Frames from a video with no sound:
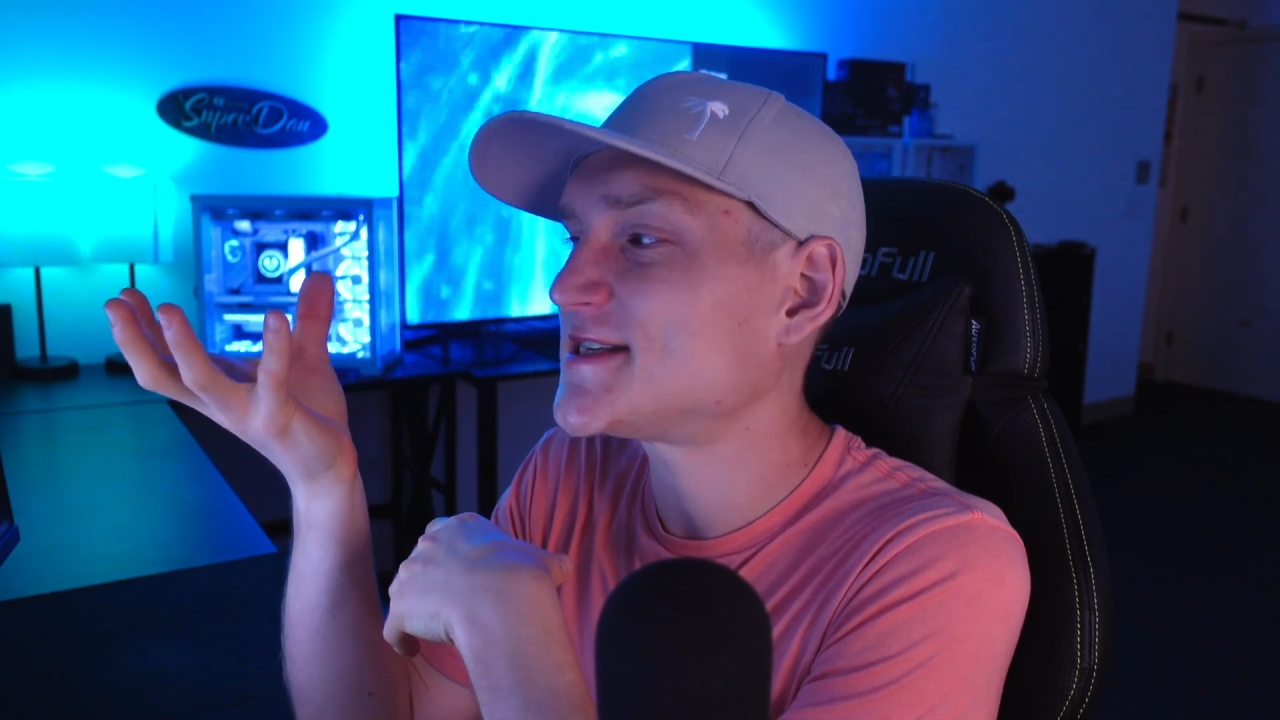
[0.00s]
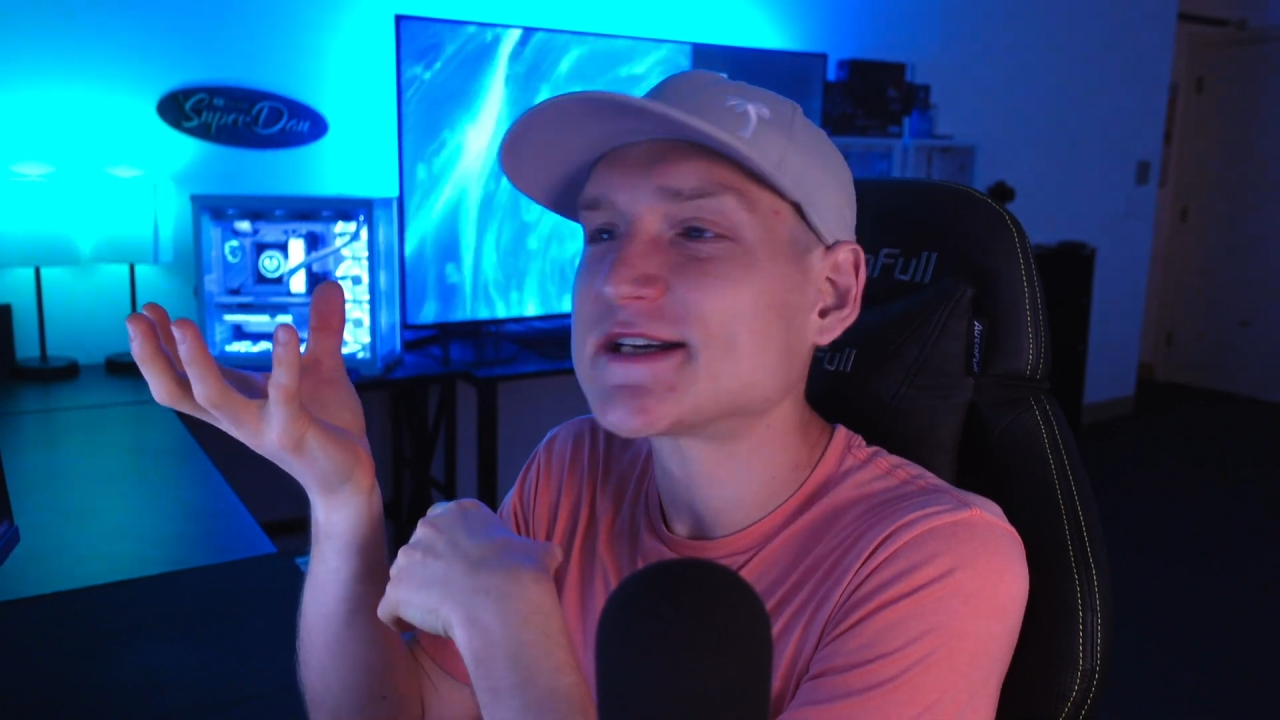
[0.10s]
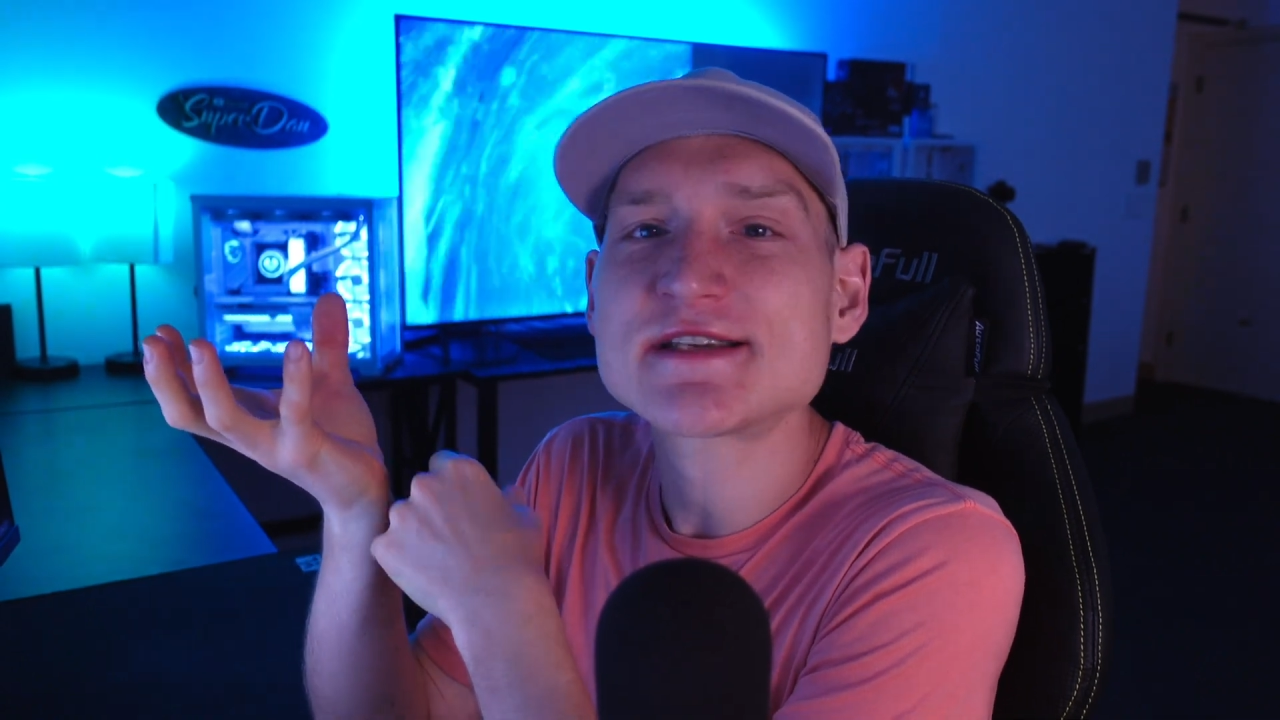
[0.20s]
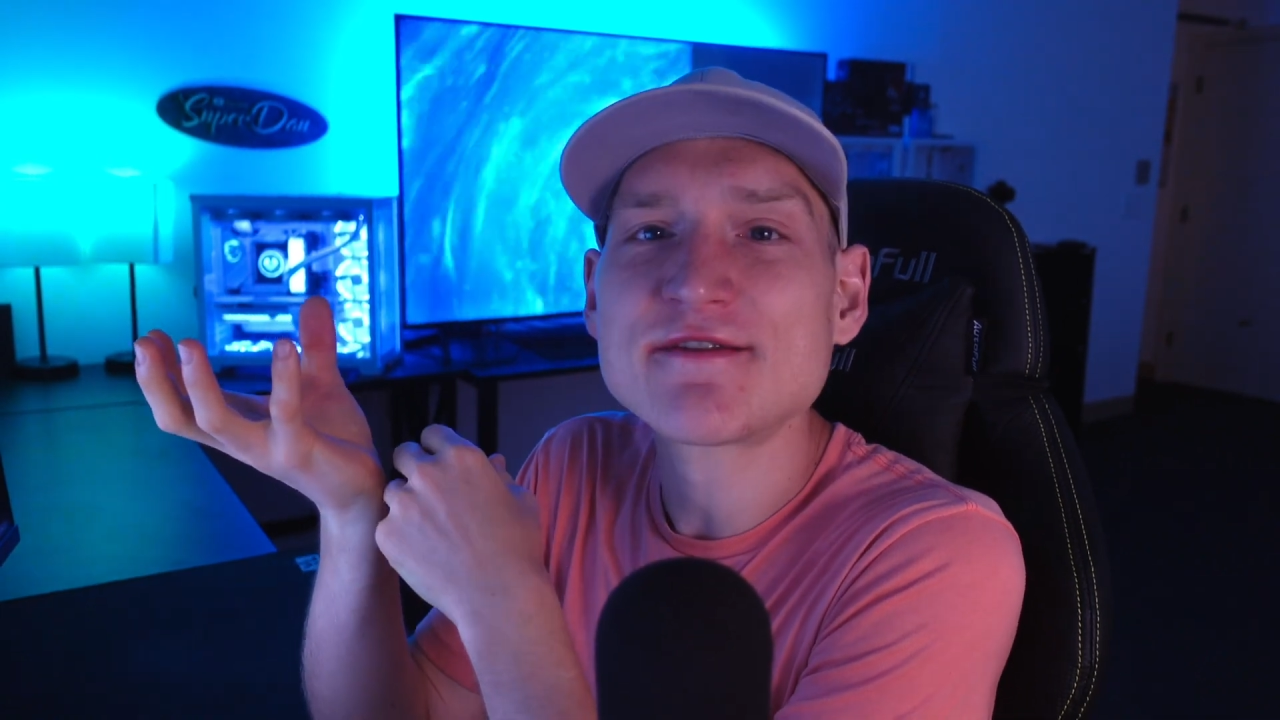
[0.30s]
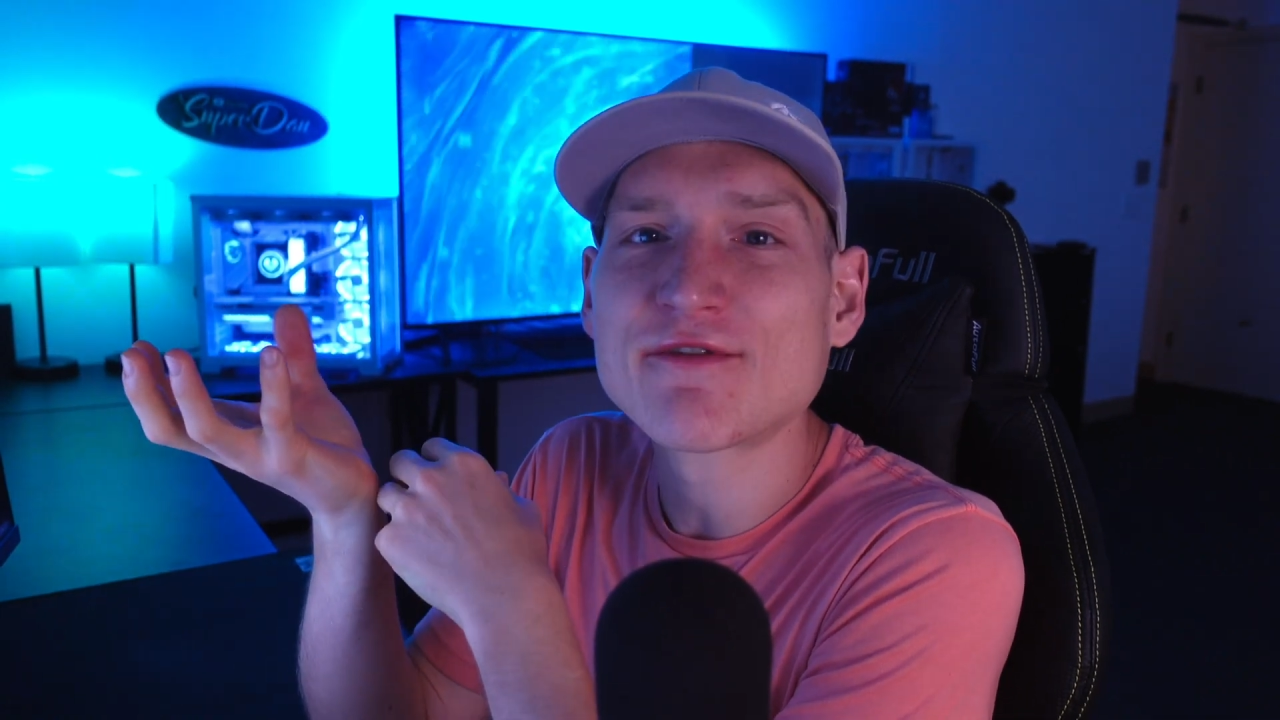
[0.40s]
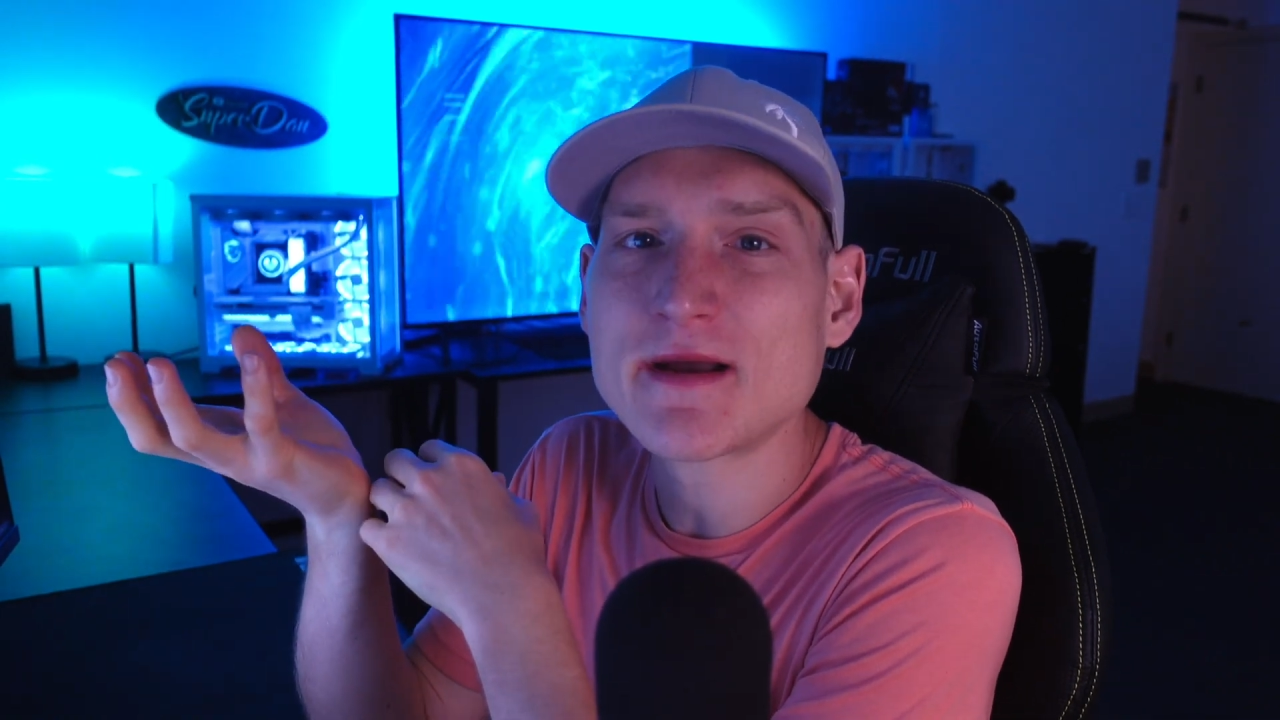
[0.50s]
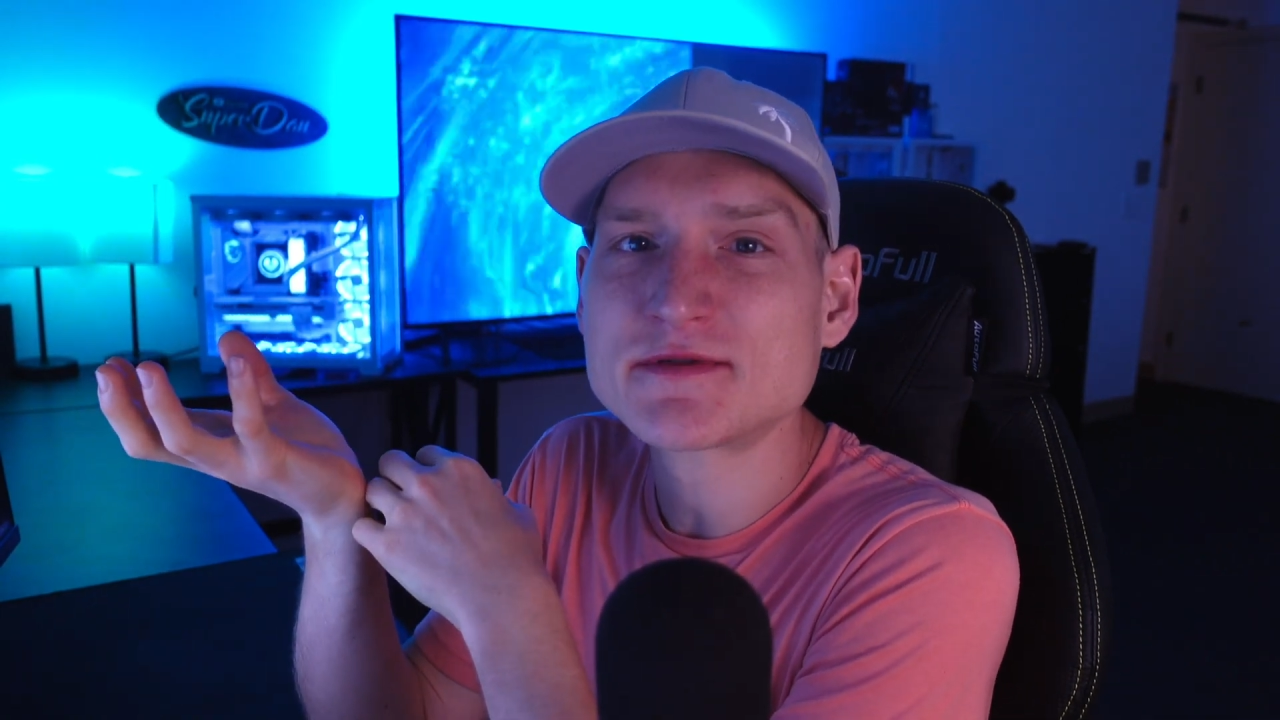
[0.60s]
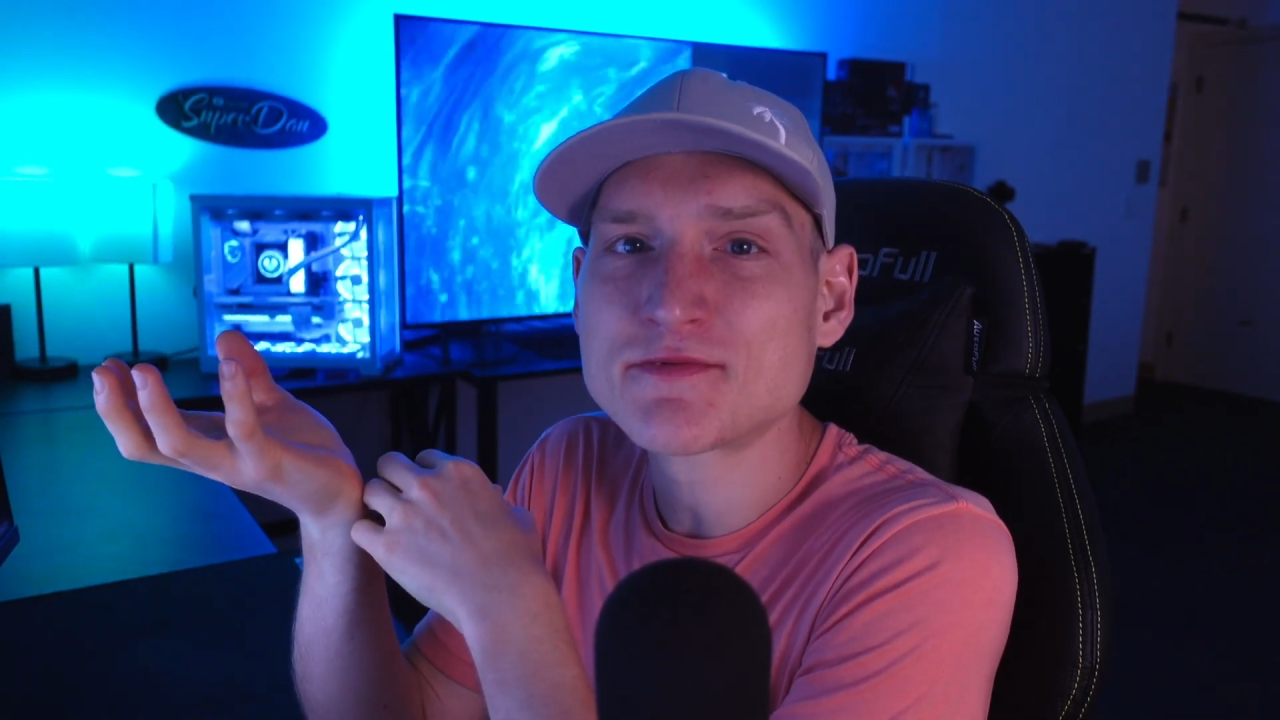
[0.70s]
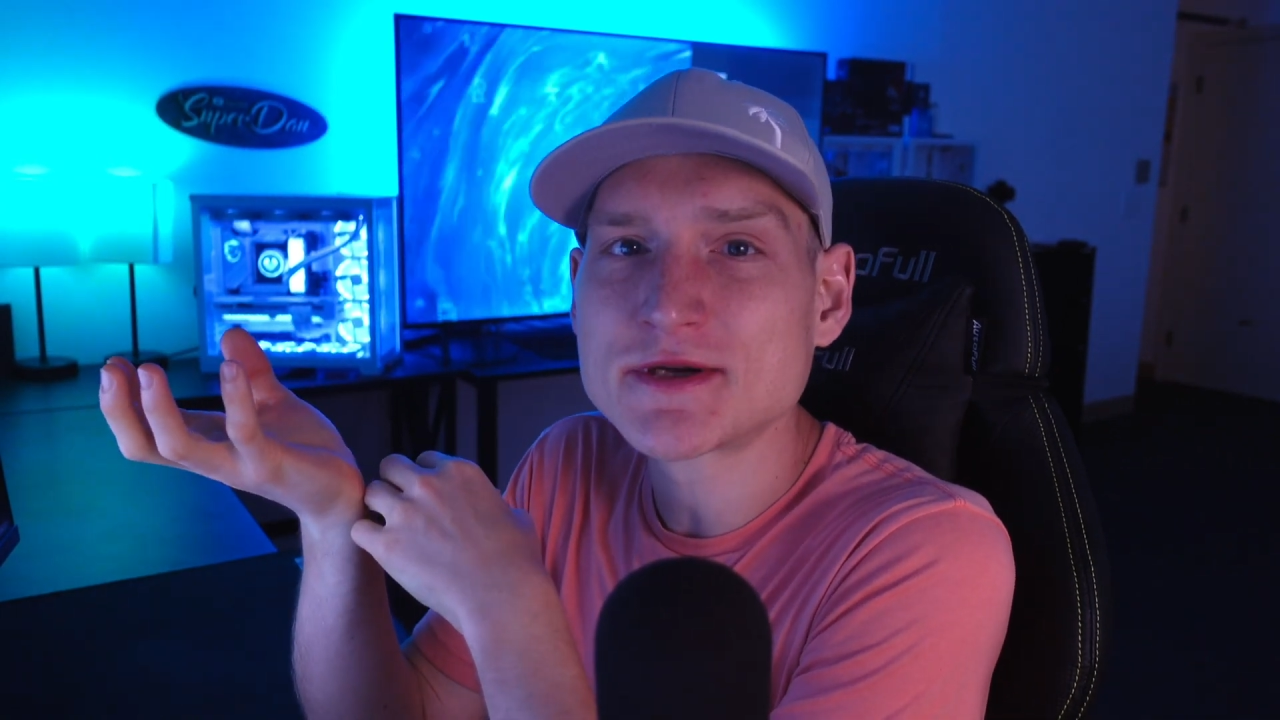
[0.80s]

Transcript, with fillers: 60 frames